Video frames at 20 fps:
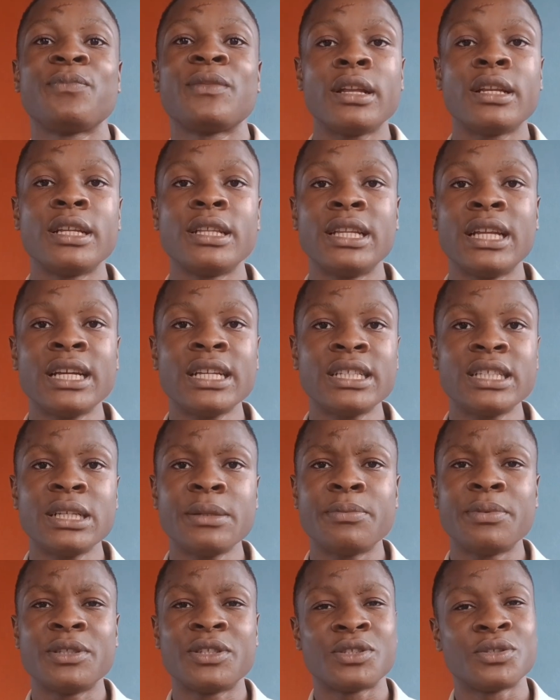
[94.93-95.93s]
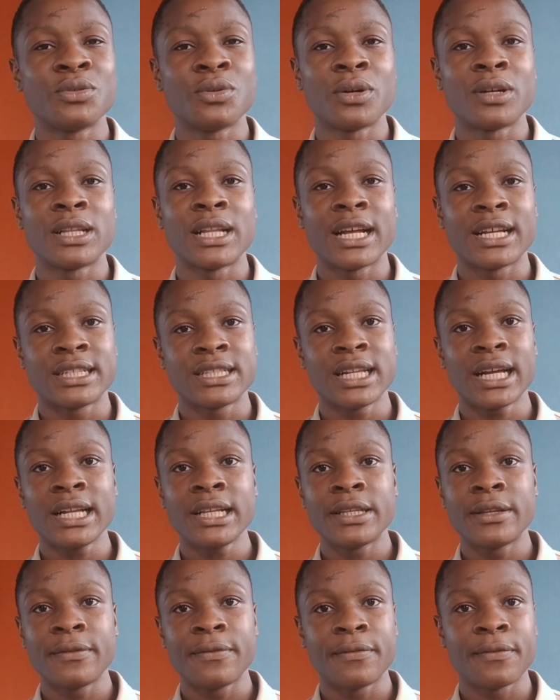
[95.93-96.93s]
The next step is to
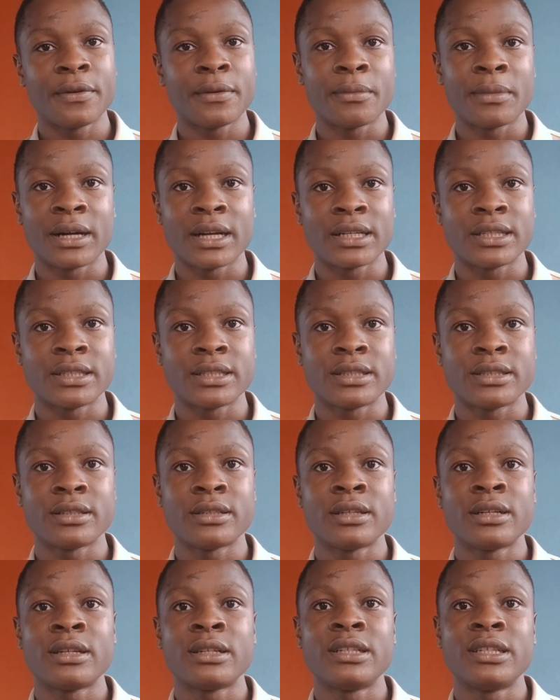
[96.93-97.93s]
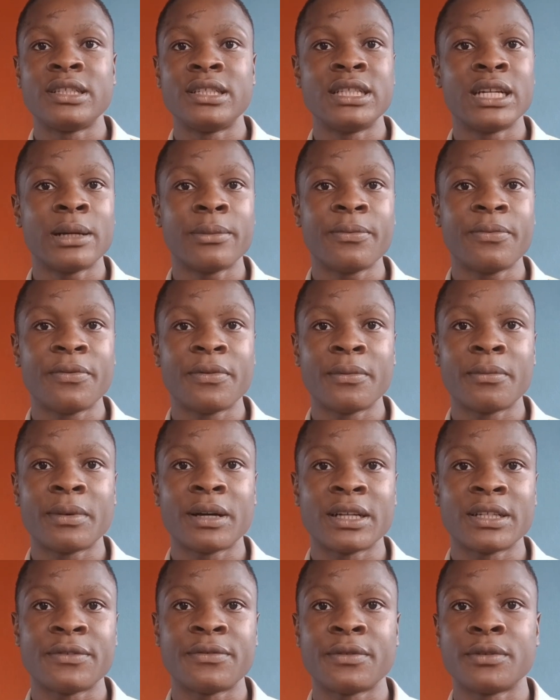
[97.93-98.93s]
understand the formats, the JAMB
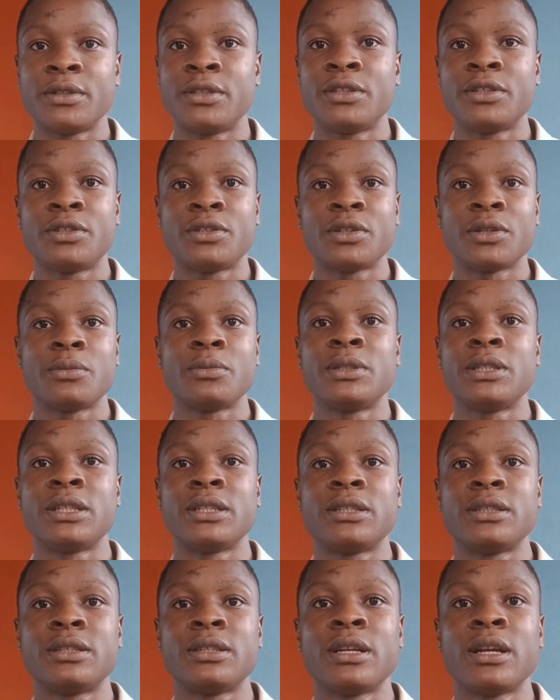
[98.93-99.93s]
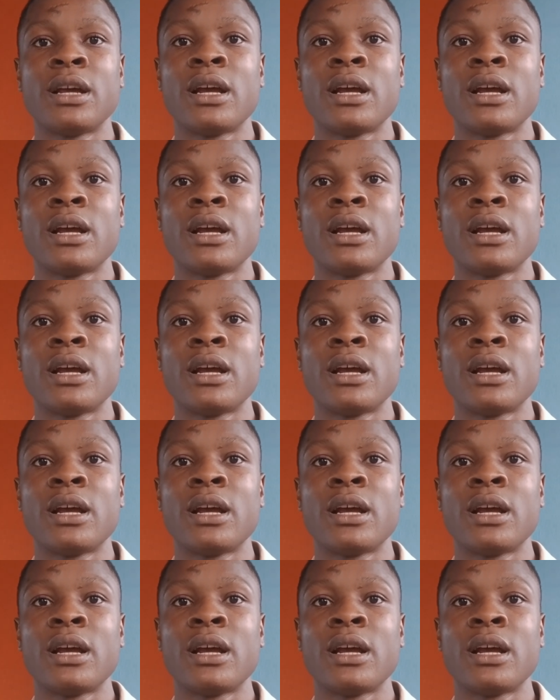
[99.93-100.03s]
format for this subject.